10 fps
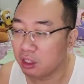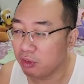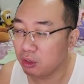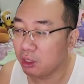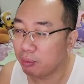
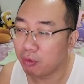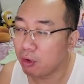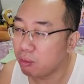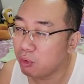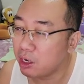Even though they
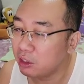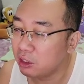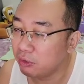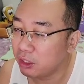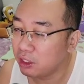perform
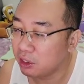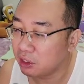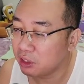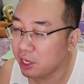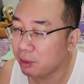relatively the
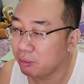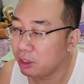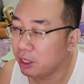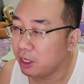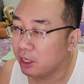same,
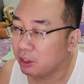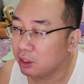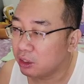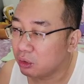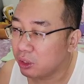
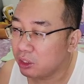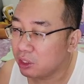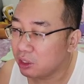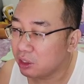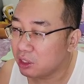the
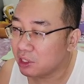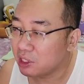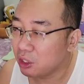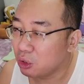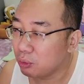
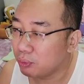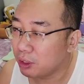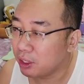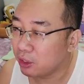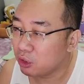2060
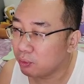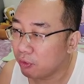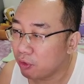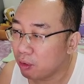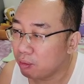Super actually
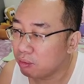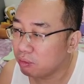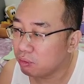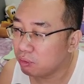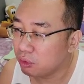
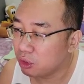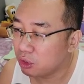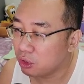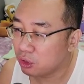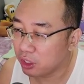
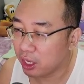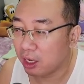performs, yeah,